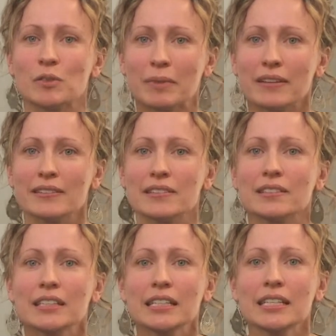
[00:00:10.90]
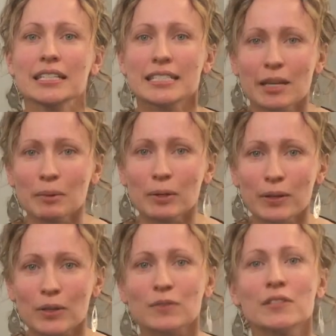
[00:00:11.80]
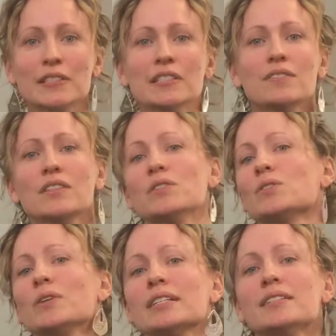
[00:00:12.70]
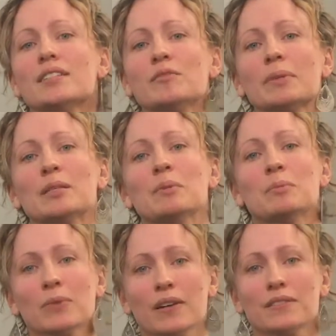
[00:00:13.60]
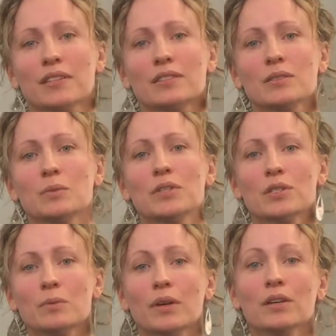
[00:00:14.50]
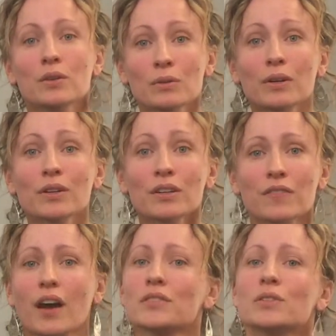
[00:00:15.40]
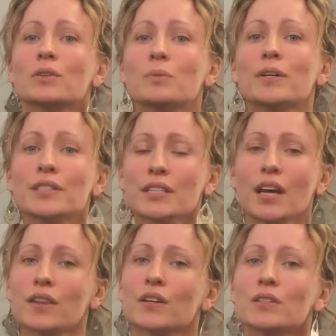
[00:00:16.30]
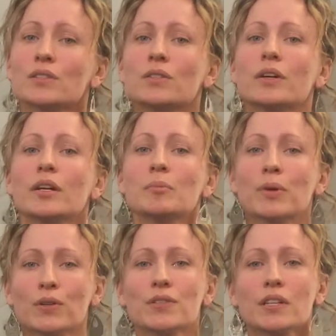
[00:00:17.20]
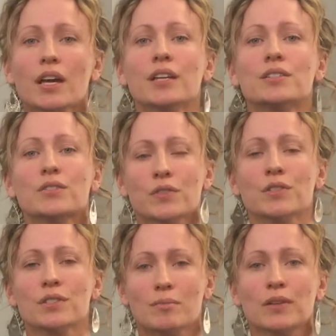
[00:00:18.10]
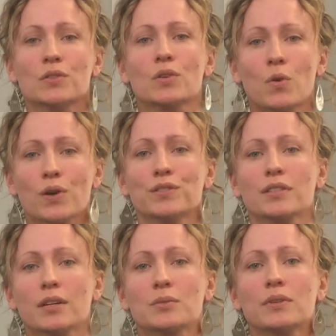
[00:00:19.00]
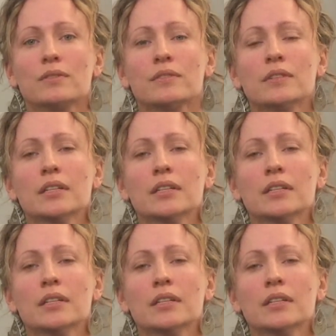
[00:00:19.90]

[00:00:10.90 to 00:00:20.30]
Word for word: of Vermont. Today we're going over CCV's directed self-placement process, which is the way you and your advisor work together to create a personalized first semester course schedule.